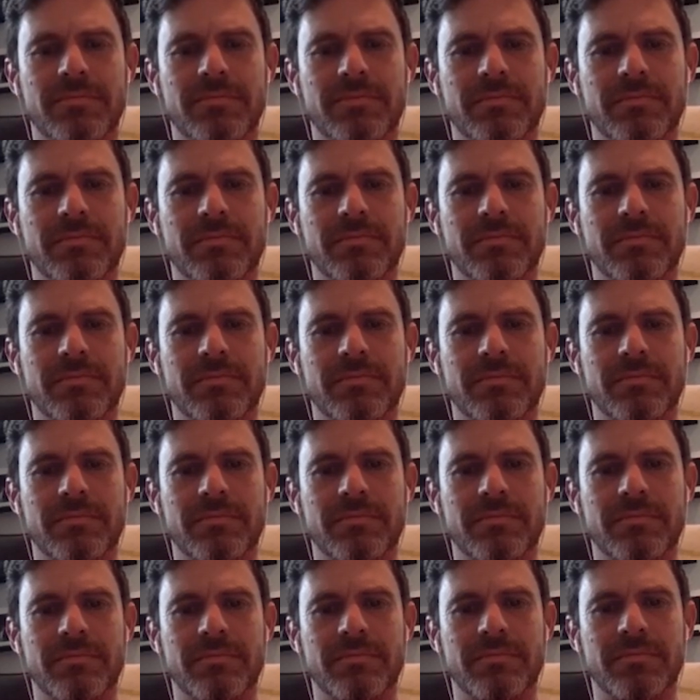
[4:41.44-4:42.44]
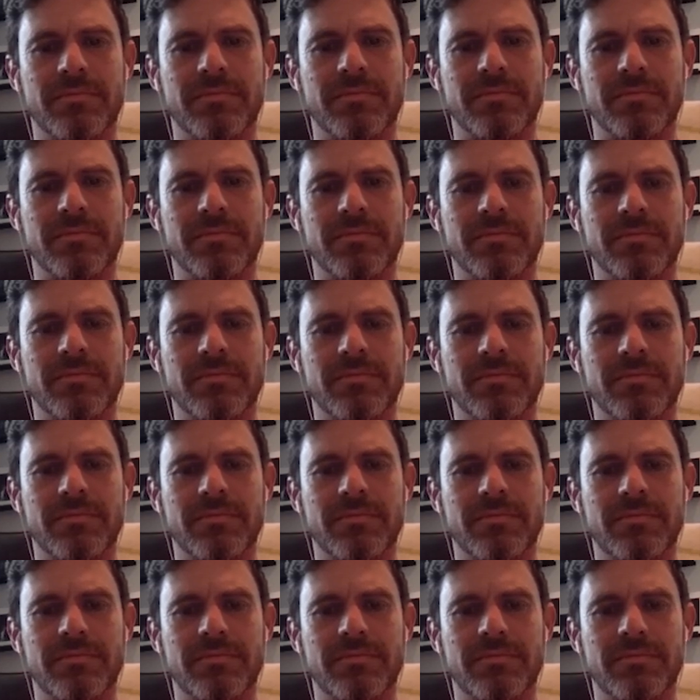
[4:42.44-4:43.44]

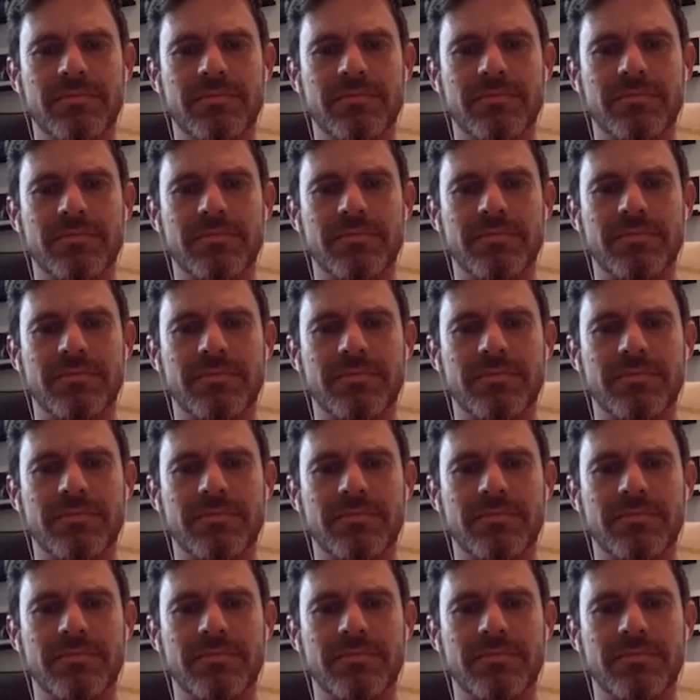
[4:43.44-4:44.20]
[no speech]